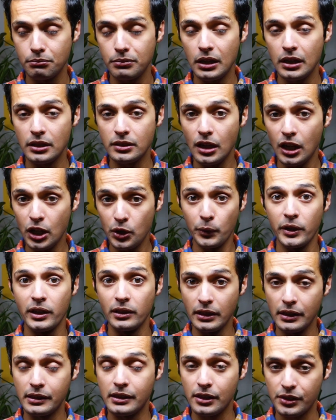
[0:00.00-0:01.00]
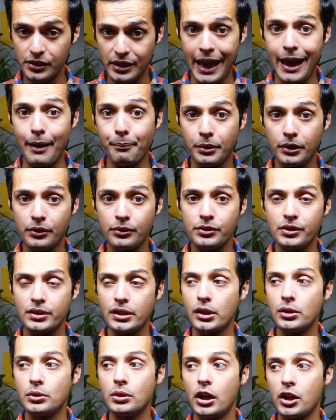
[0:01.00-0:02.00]
but I don't want to let this happen,
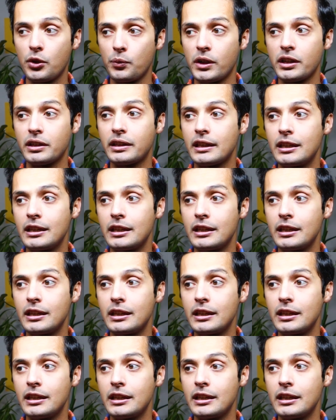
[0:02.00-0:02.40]
so I don't want